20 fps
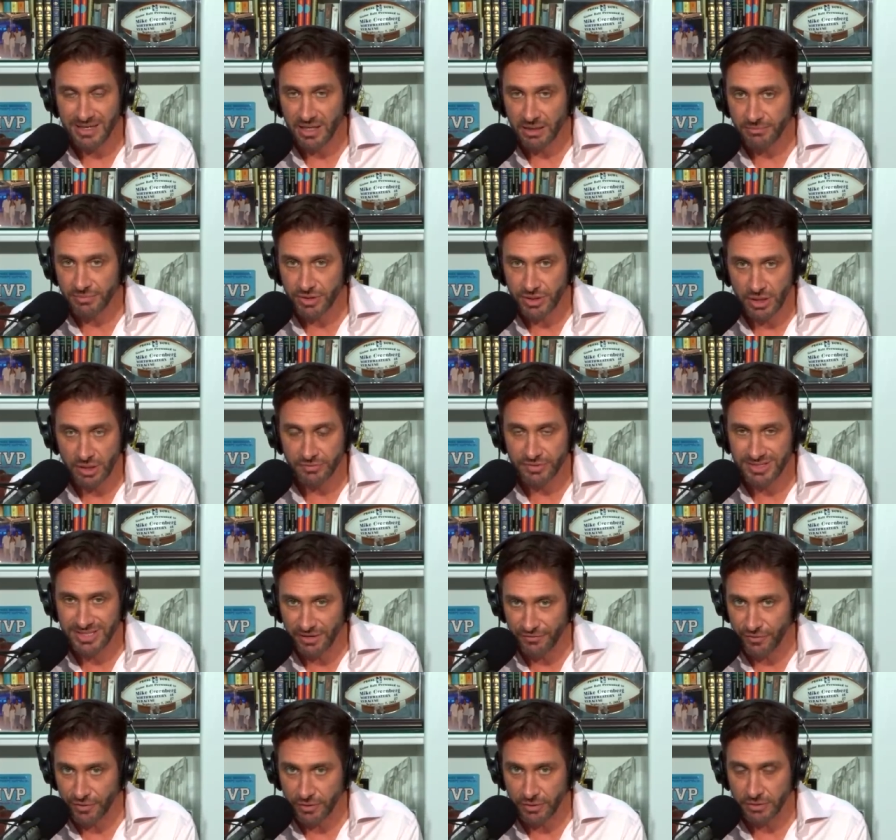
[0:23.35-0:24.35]
themselves
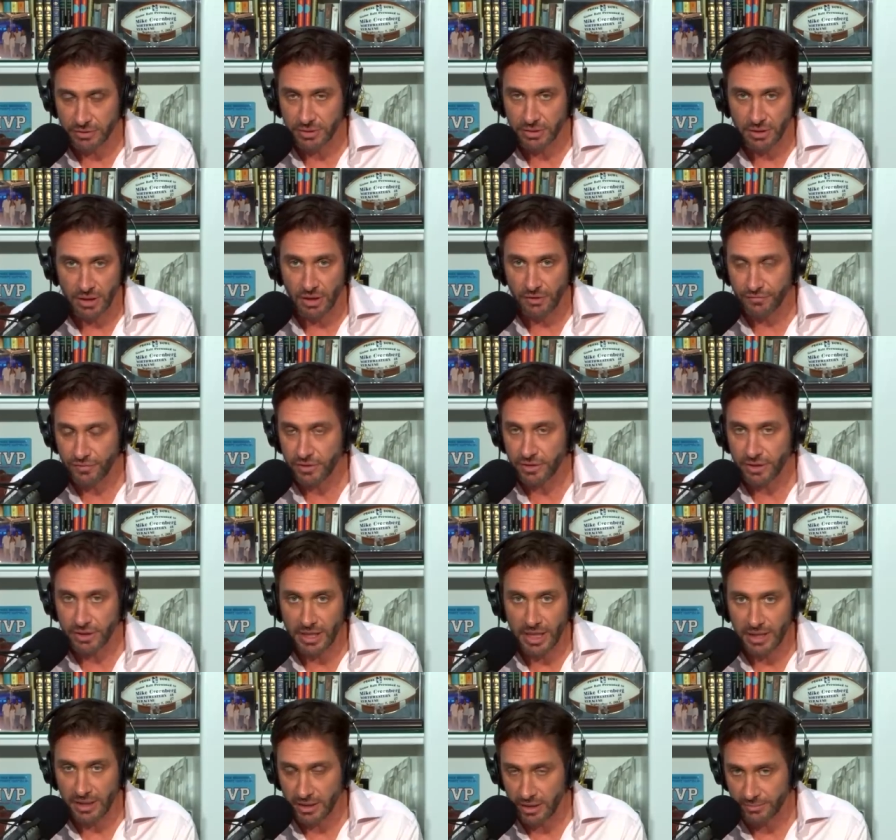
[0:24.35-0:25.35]
difficult enough that they're
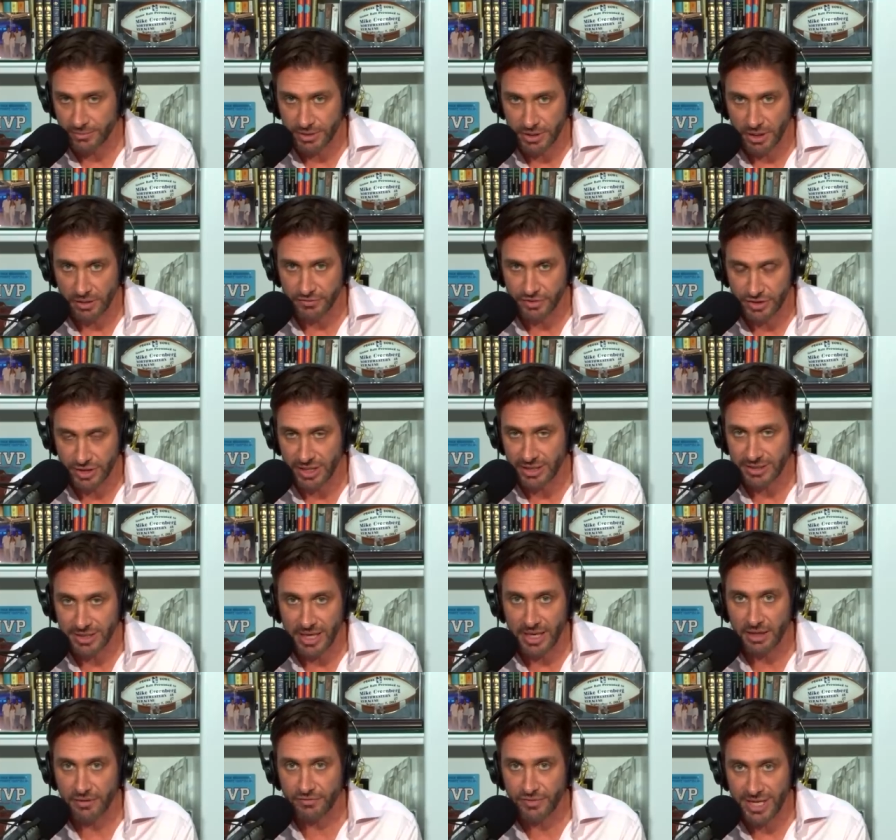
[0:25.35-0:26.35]
getting themselves sent
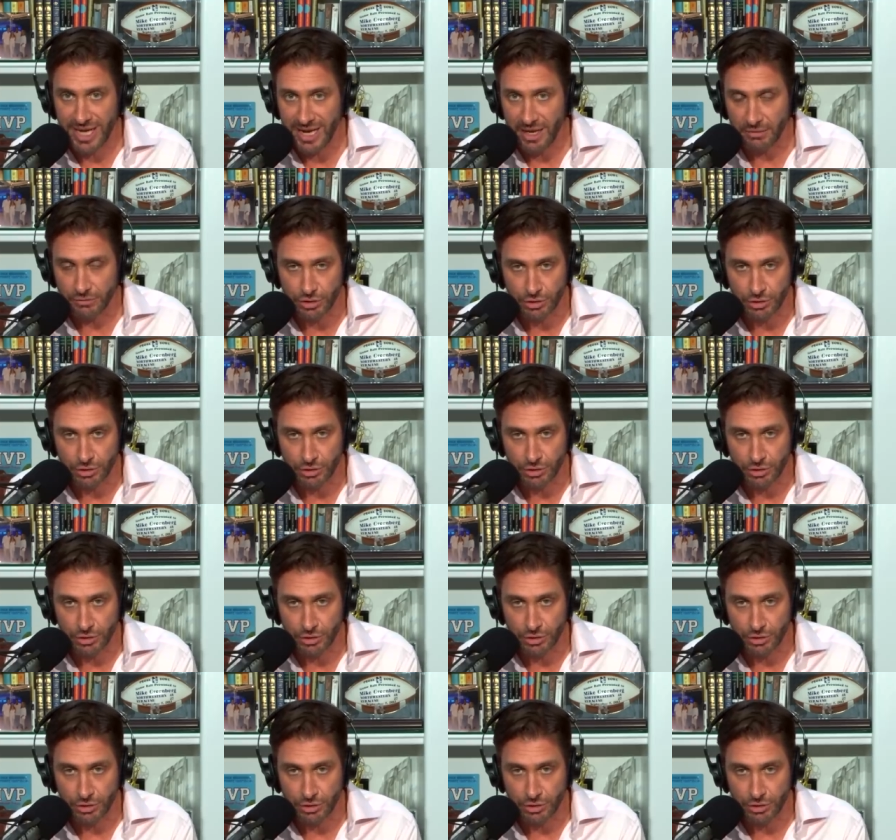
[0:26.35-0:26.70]
out of town.